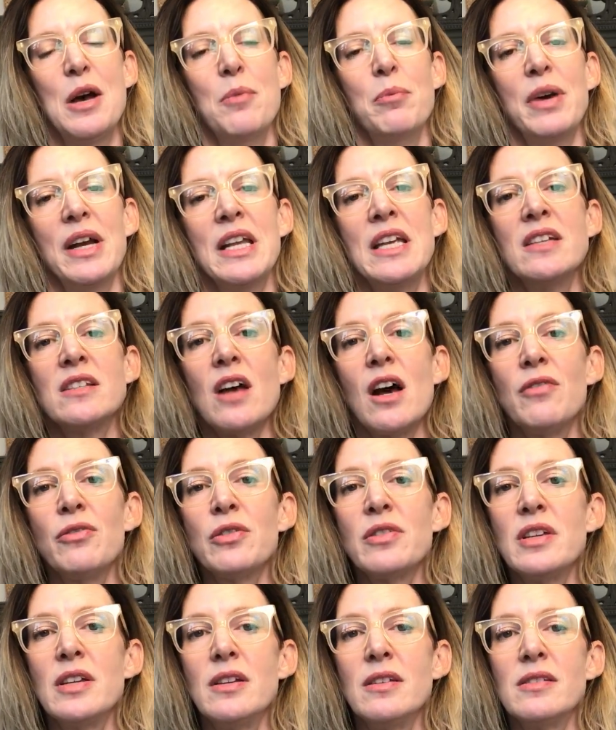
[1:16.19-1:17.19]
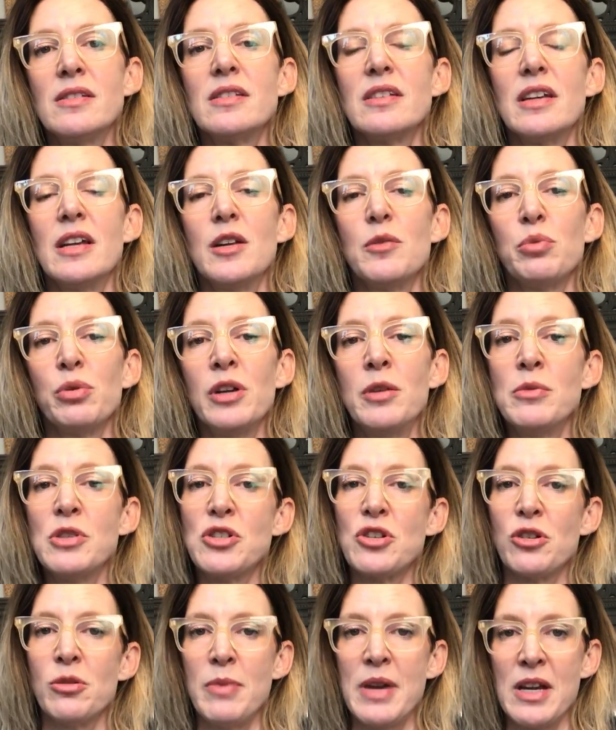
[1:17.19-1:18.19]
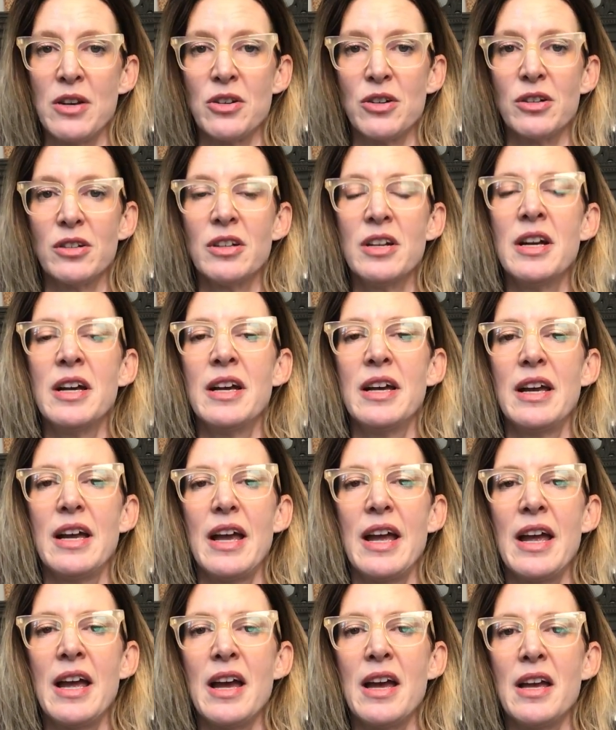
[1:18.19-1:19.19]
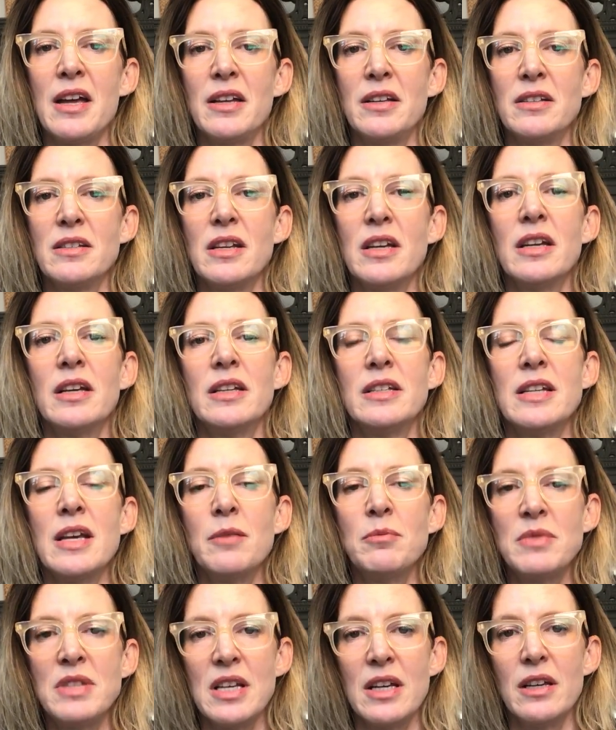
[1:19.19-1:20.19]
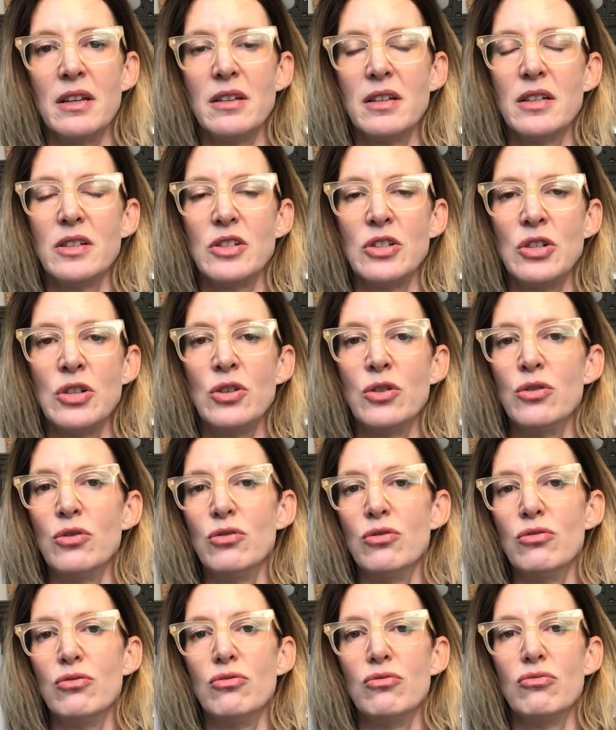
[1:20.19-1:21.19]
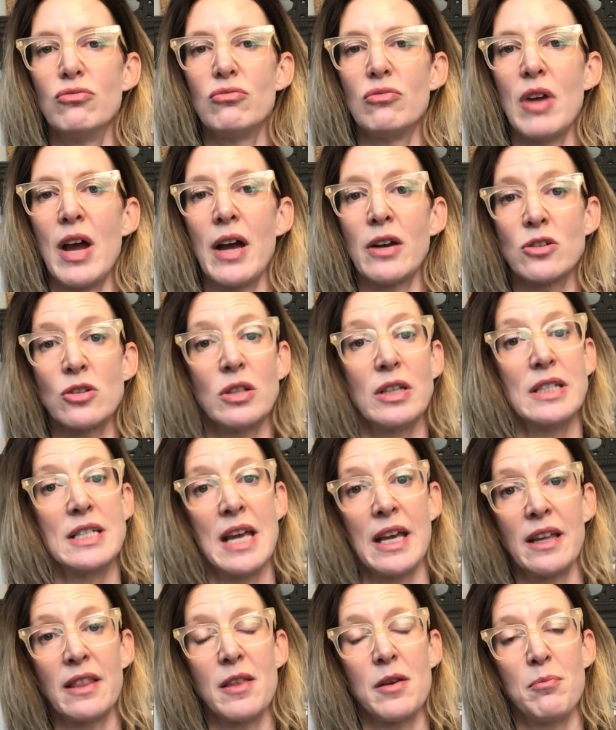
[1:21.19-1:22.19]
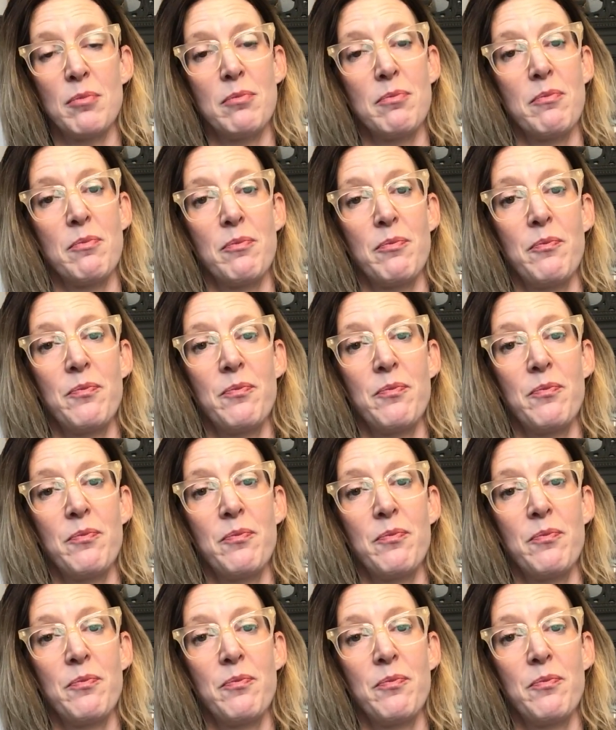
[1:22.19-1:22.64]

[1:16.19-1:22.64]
But he's offered these in a premature manner and tempted to actually take them